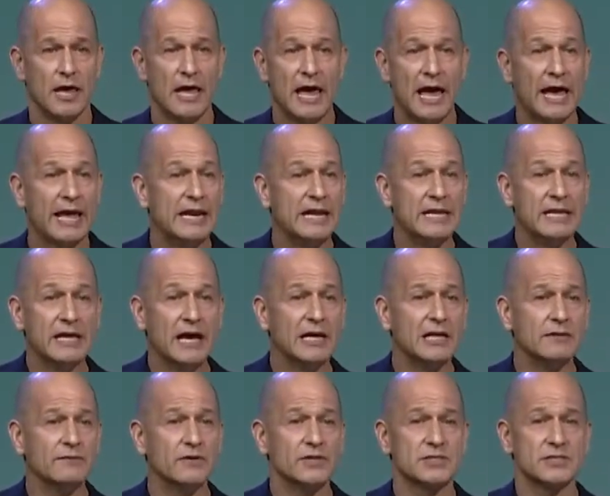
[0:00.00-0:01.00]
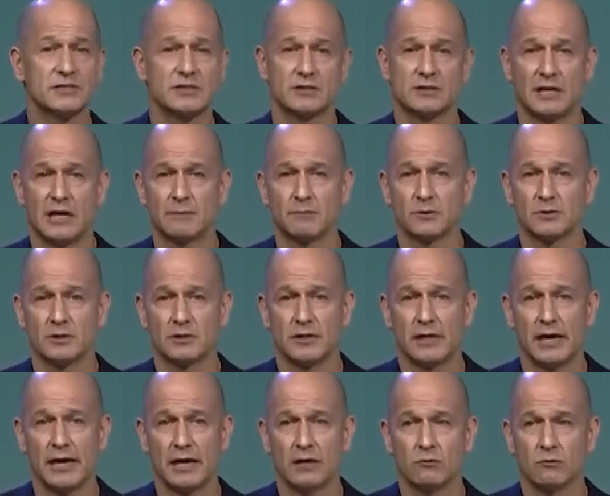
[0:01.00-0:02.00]
And none of us at the table
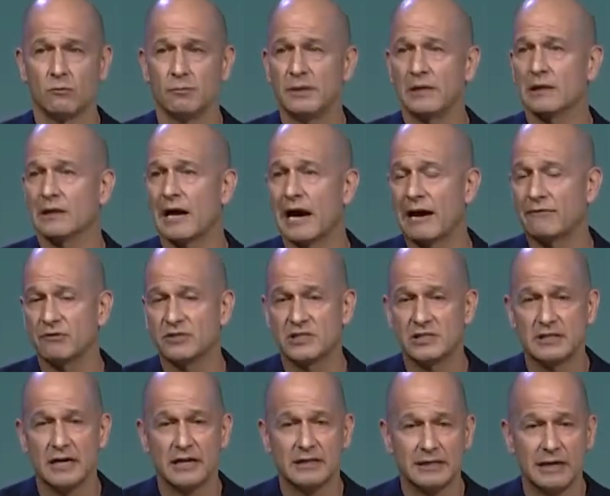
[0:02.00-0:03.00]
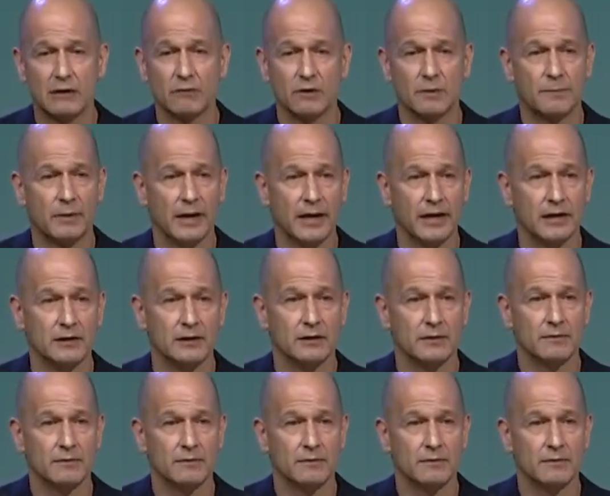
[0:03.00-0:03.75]
today will be alive to see that debt repaid.